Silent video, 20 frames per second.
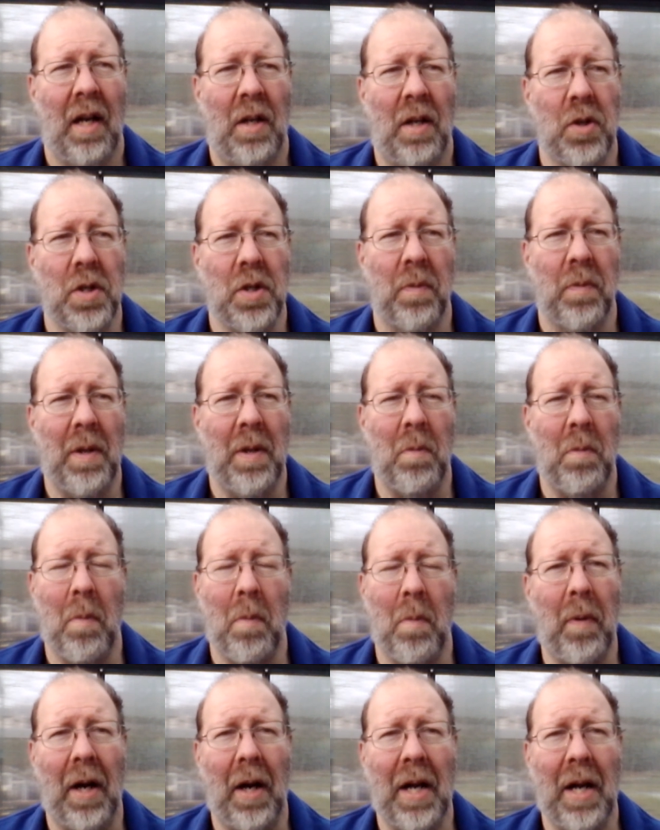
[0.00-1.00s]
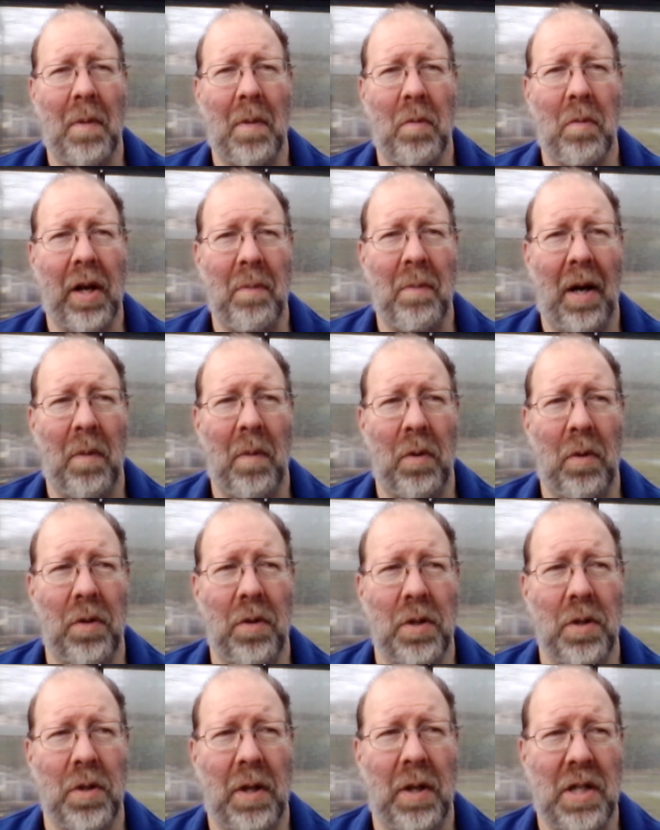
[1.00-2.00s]
Not something we'll be buying and bringing back with
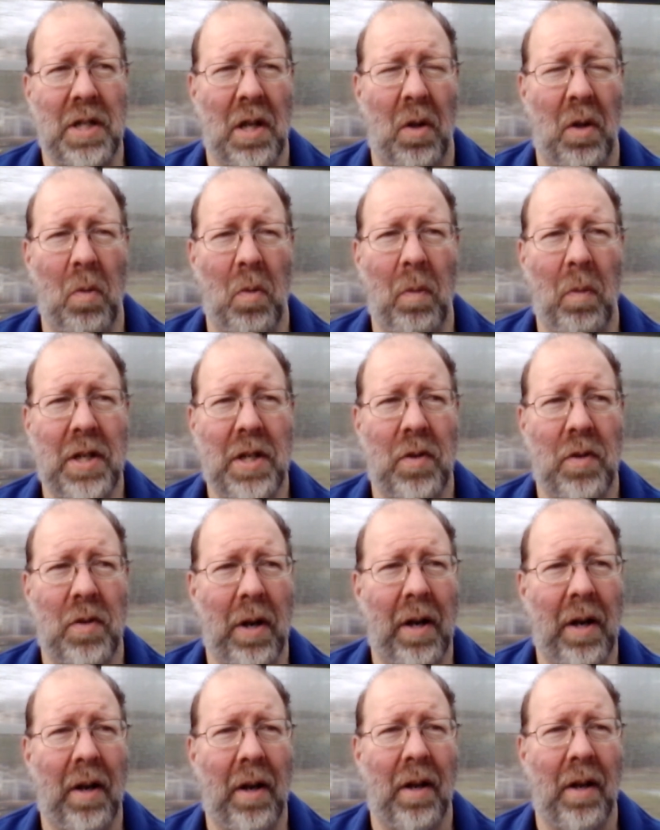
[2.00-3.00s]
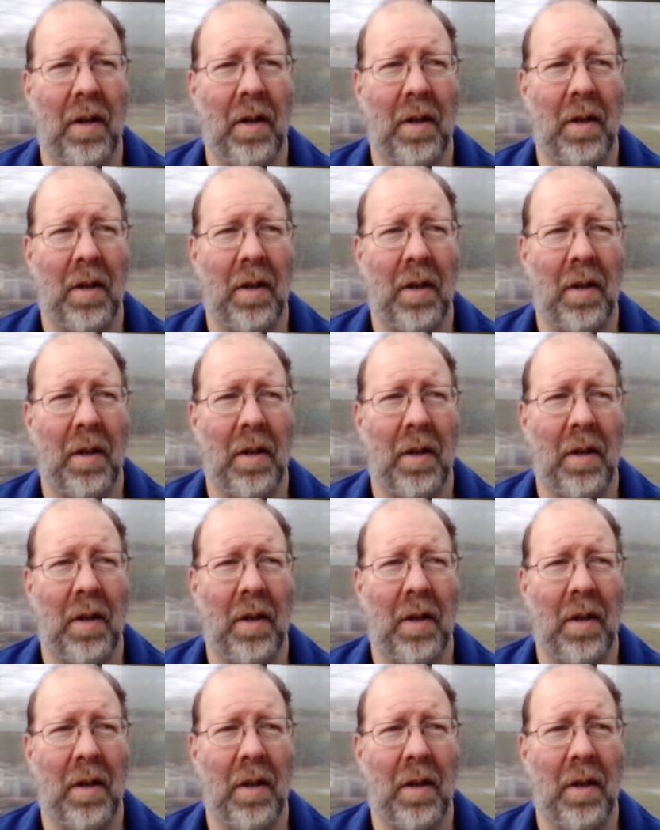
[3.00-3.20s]
us, because it's a long way to bring